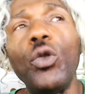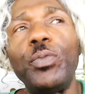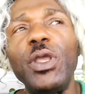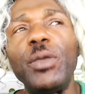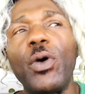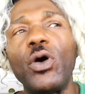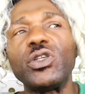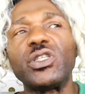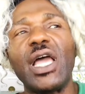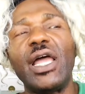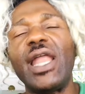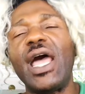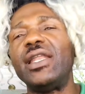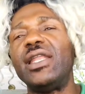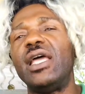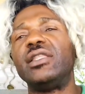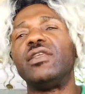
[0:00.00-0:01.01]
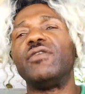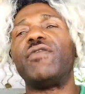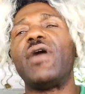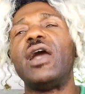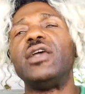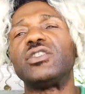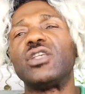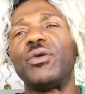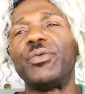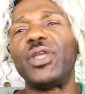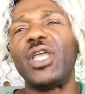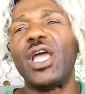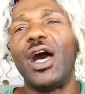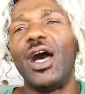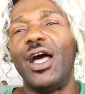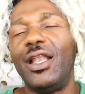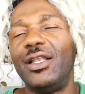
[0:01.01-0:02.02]
peoples can identify some of y'all.
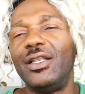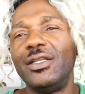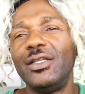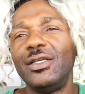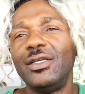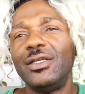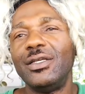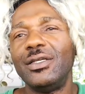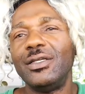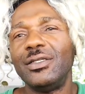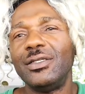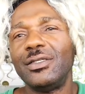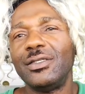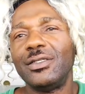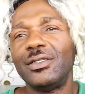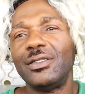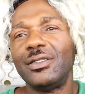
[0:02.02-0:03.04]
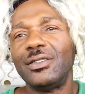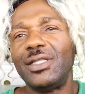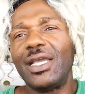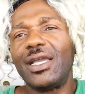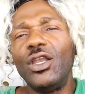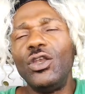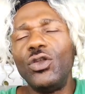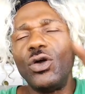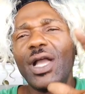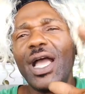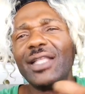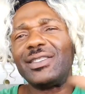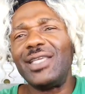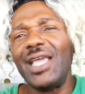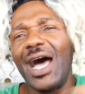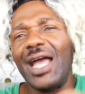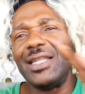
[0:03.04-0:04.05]
They can look at
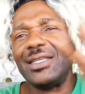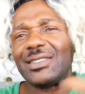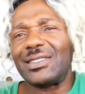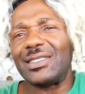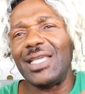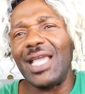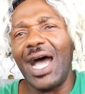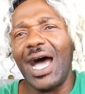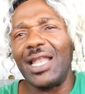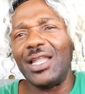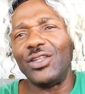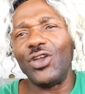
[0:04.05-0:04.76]
y'all and see y'all and